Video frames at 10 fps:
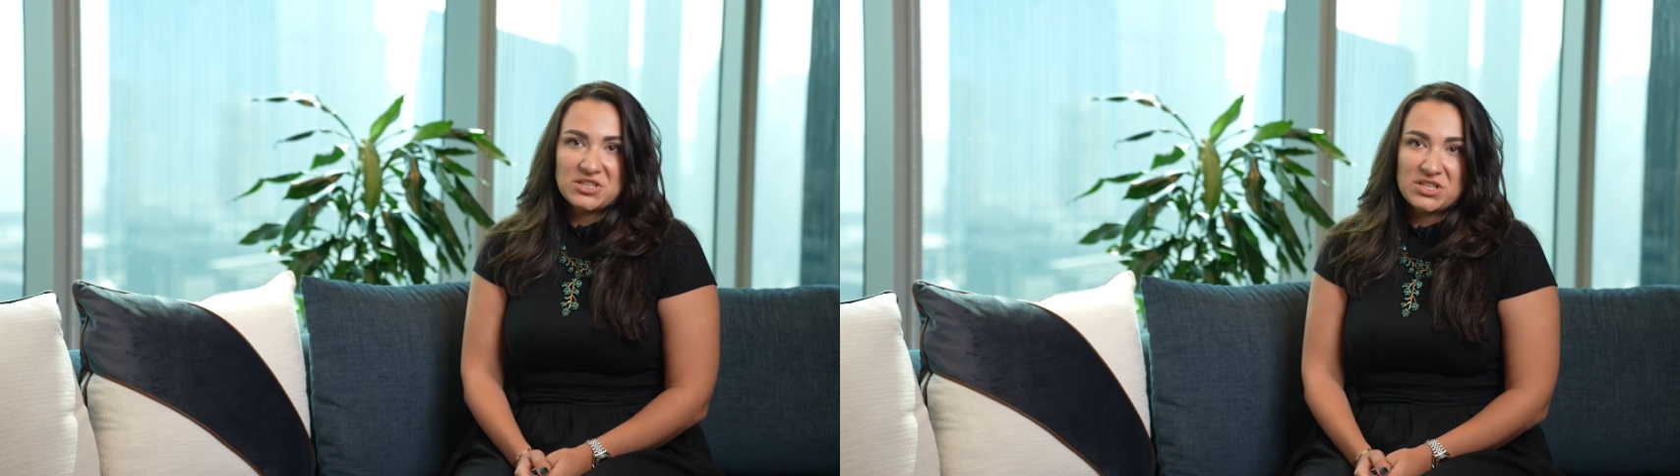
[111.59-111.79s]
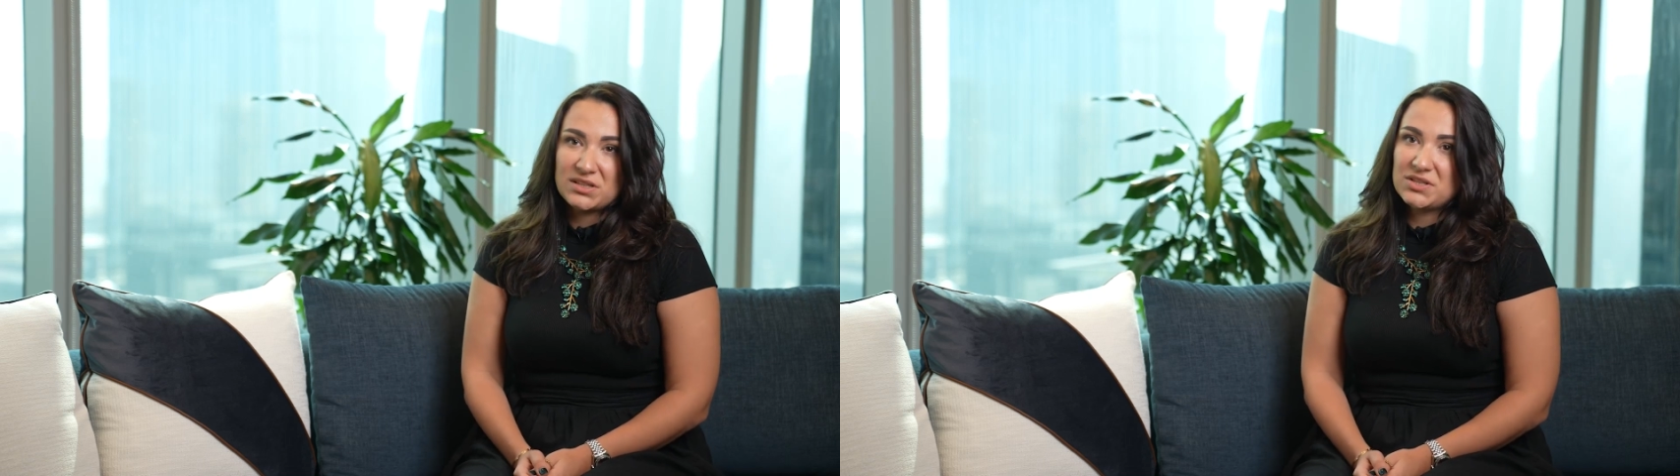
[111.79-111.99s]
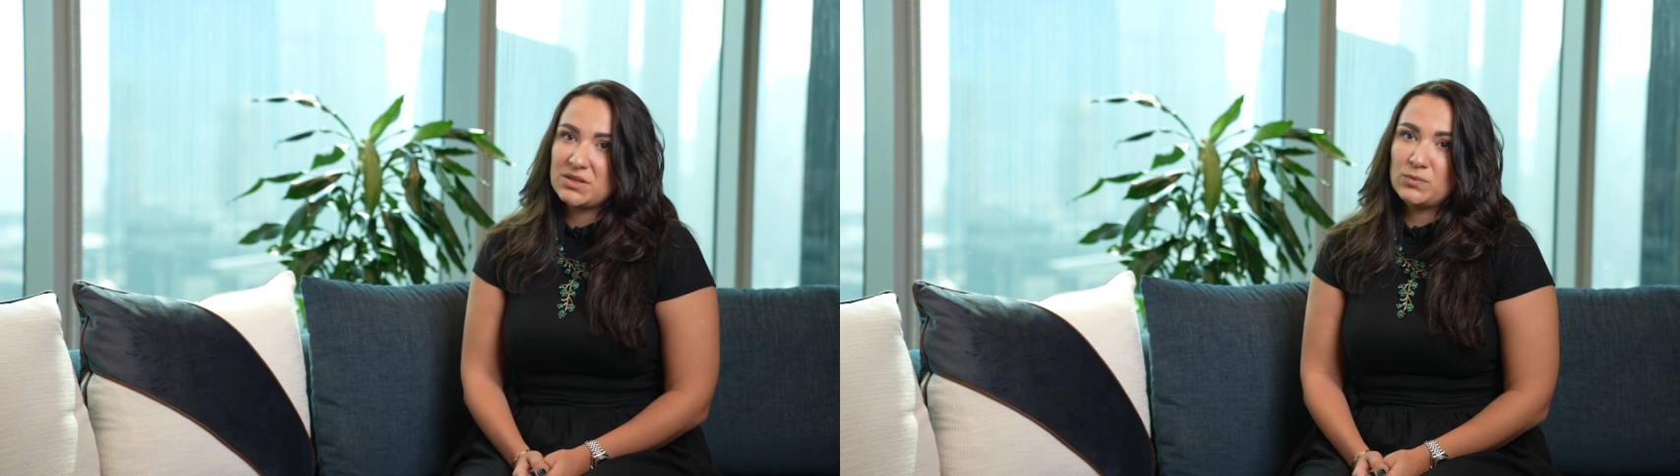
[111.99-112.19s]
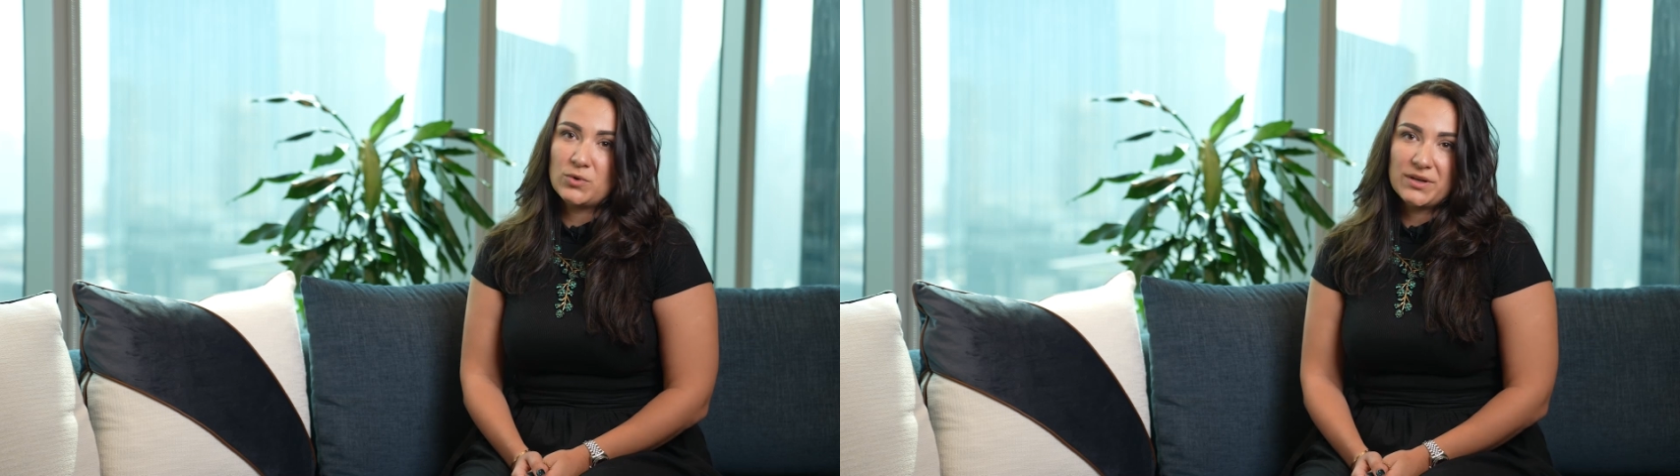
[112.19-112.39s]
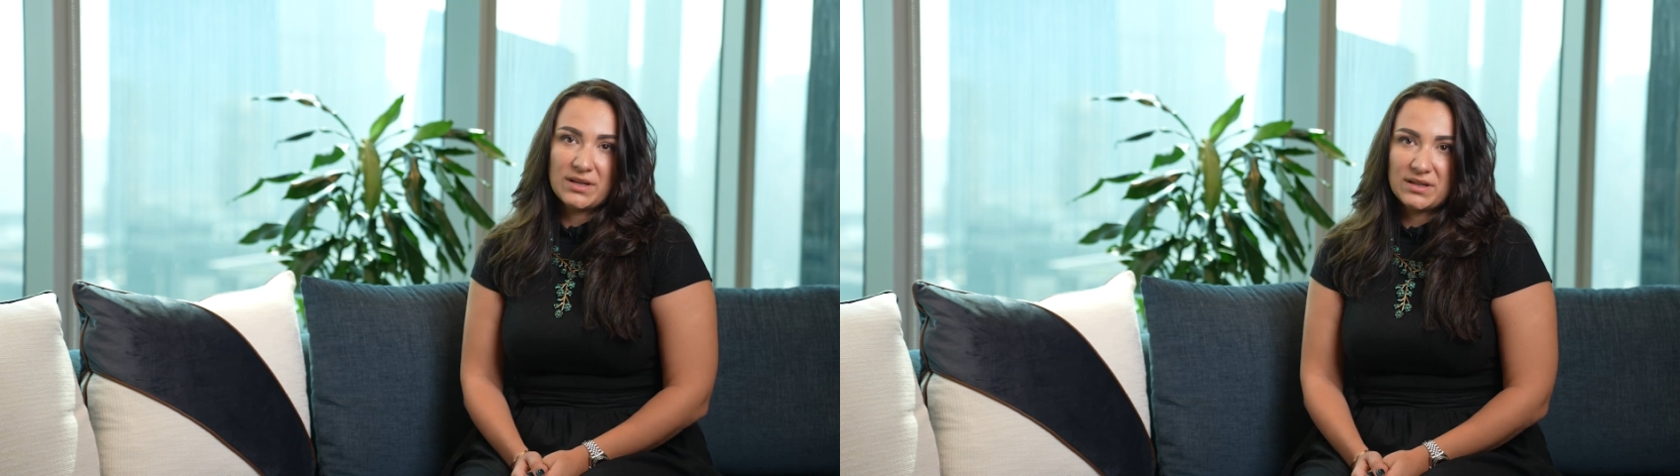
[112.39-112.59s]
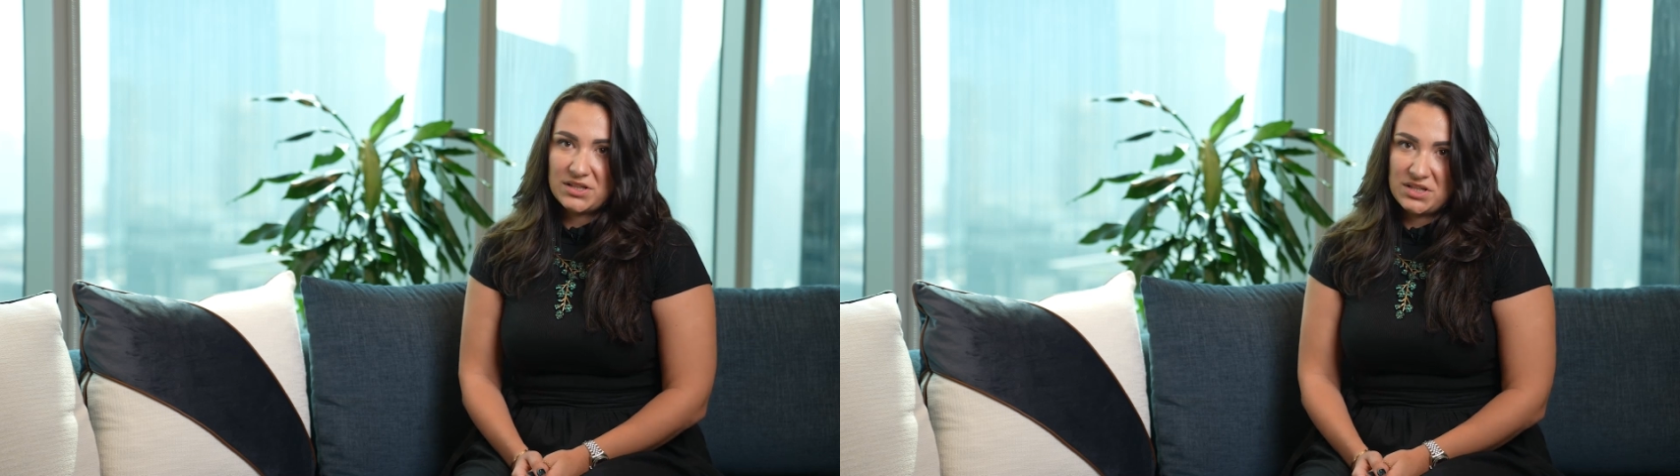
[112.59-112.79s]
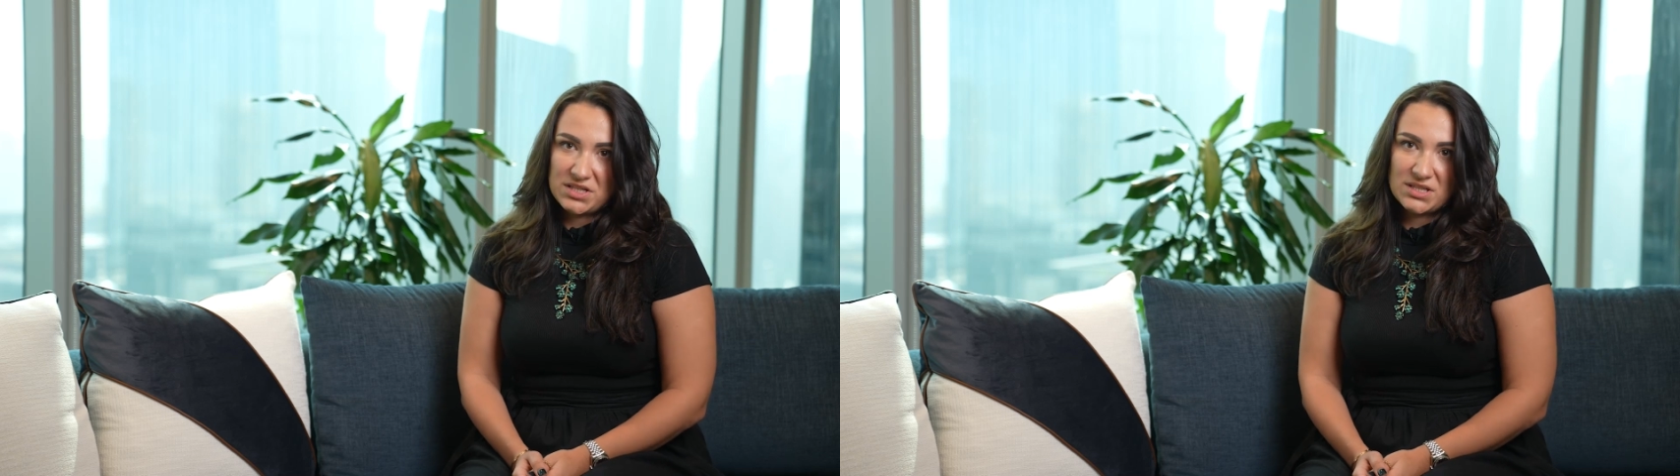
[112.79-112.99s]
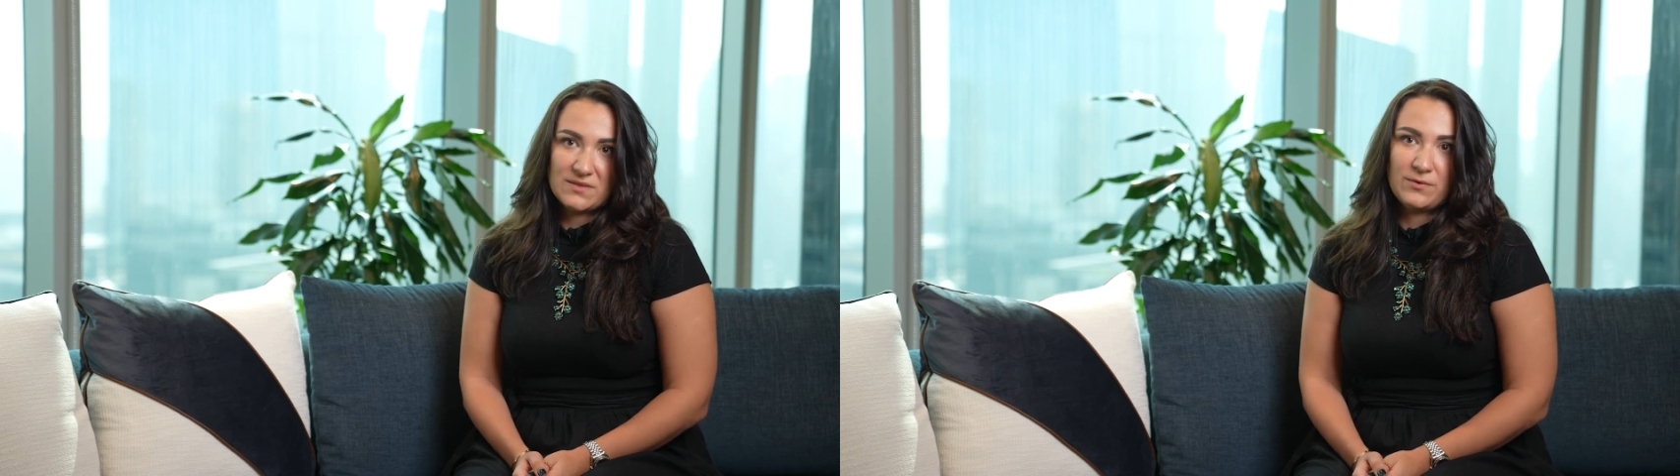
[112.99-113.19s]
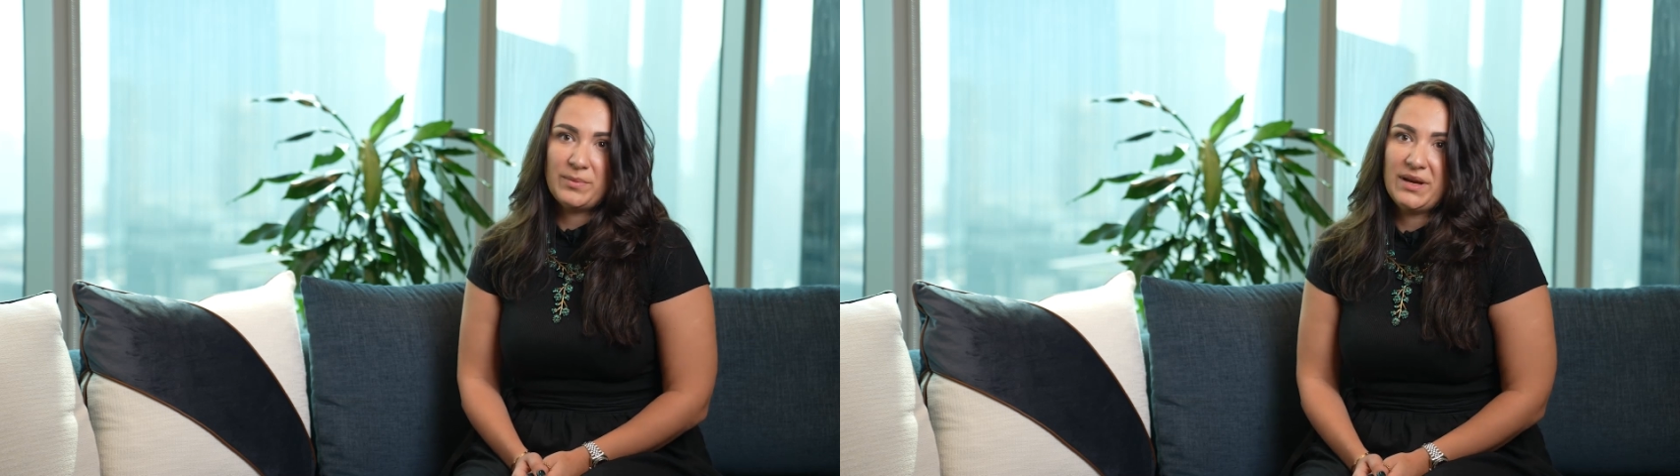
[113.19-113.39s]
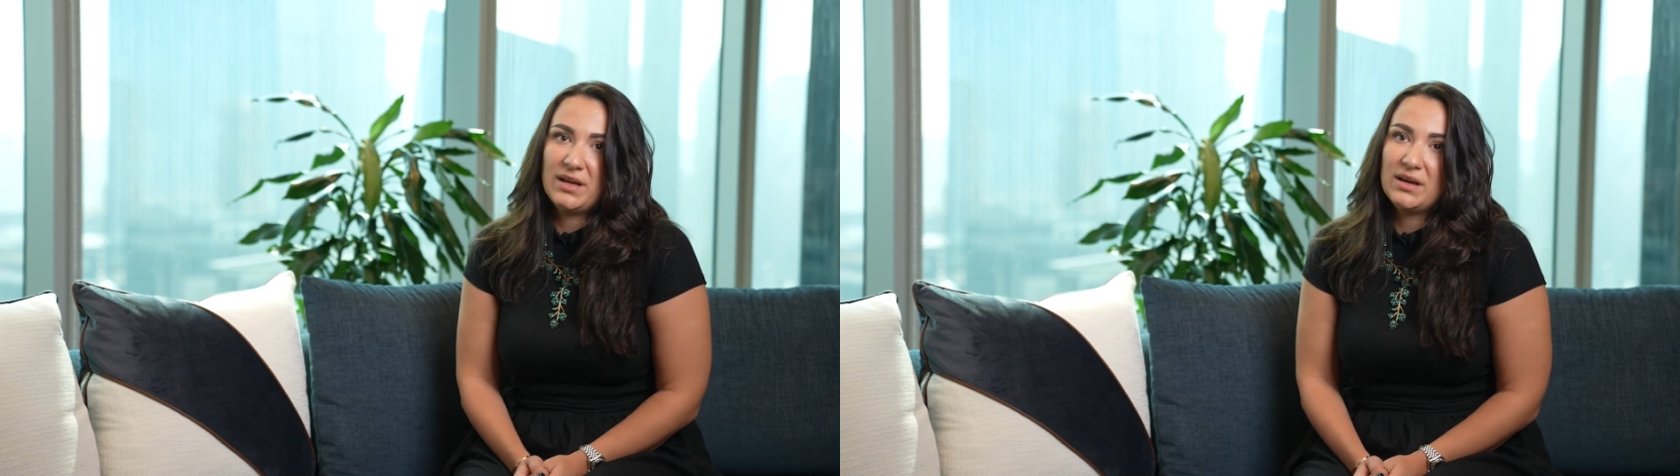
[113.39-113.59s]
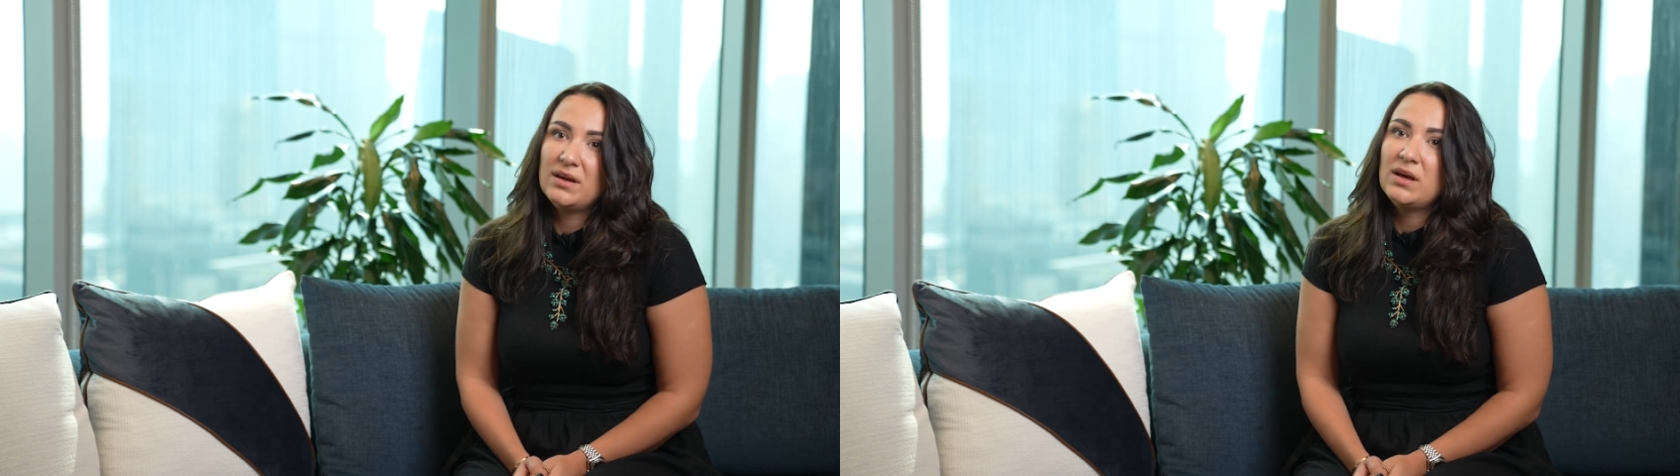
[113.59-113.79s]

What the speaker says: challenging working conditions for many.